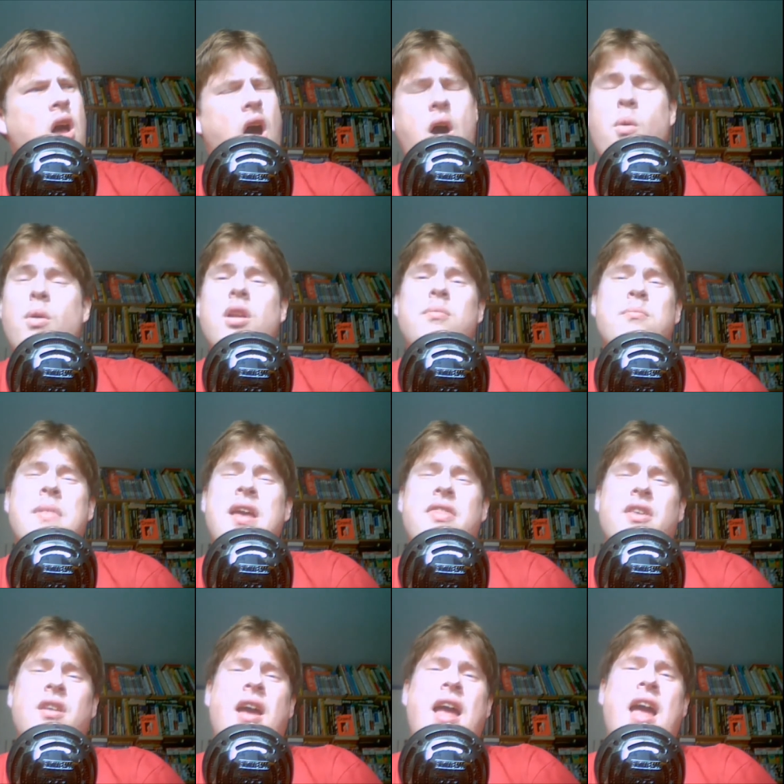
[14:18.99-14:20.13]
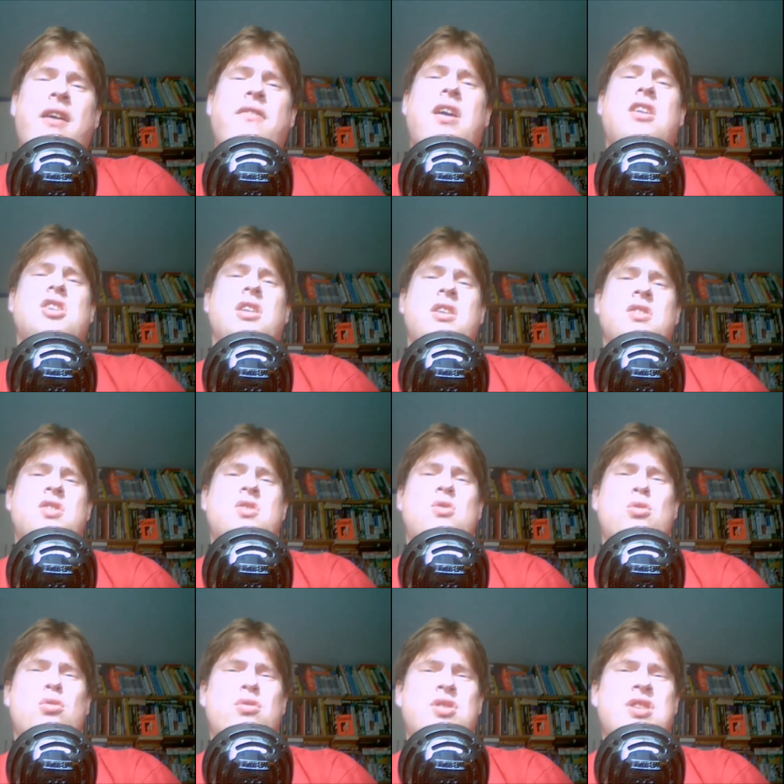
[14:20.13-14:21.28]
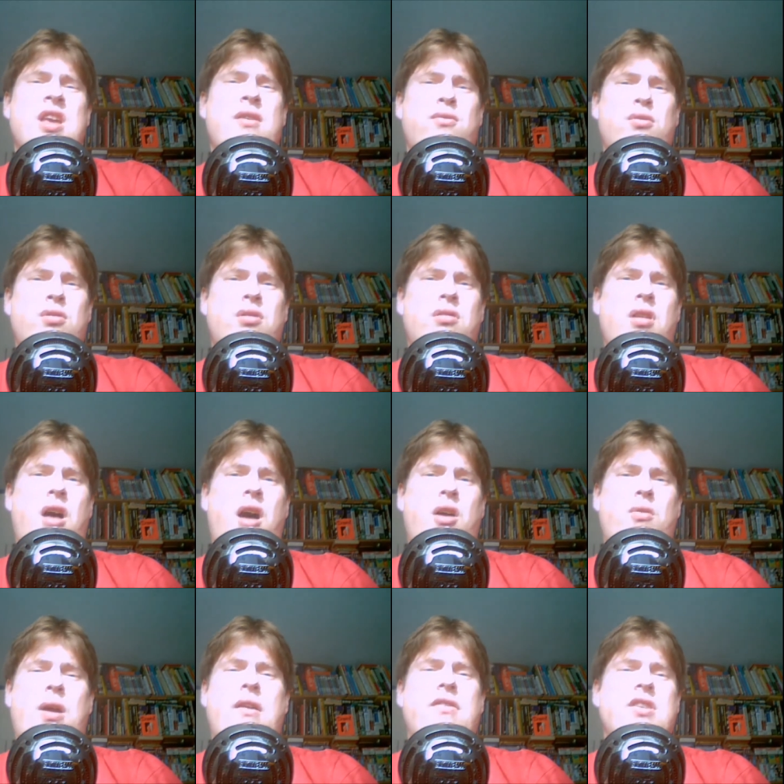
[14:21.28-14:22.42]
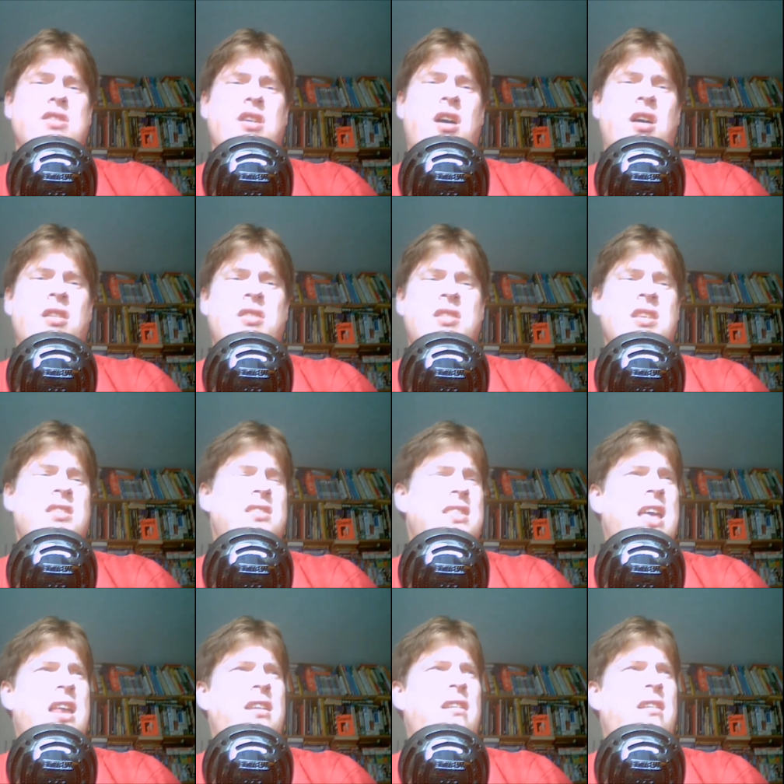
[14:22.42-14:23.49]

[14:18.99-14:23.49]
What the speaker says: I will admit that I have actually installed several graphics cards since then,